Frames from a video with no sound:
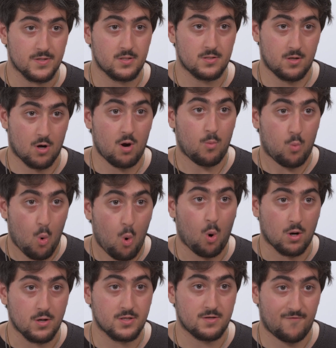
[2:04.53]
There are
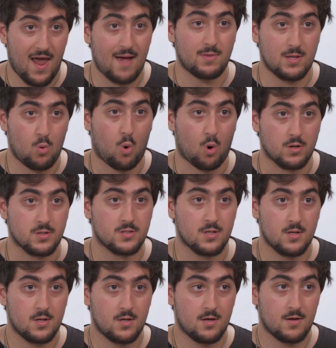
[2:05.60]
wars, family wars
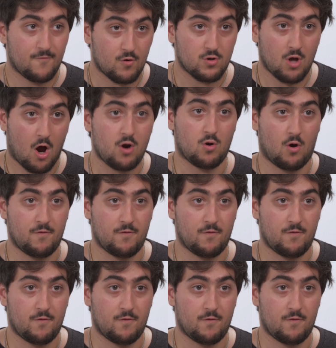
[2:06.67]
for Tarov.